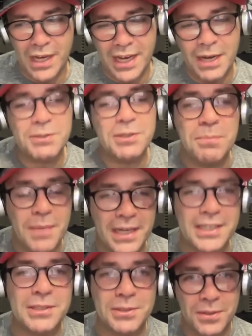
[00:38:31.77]
how do you
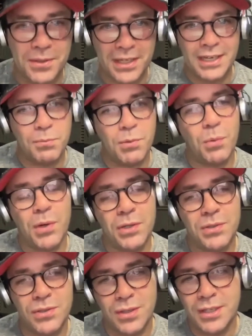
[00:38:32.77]
manage all that?
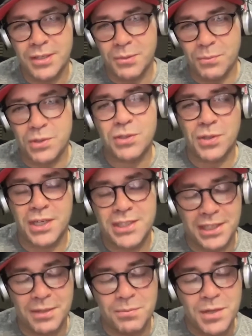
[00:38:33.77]
What
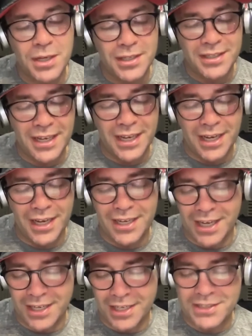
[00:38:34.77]
strategy? And
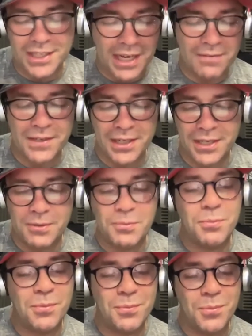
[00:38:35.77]
as a caveat,
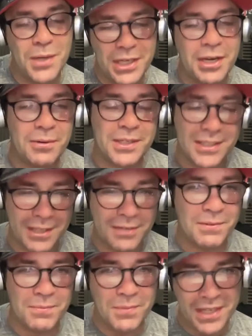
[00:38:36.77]
we know it's
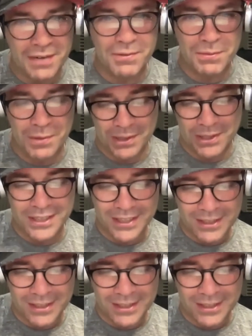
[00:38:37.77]
different with everyone.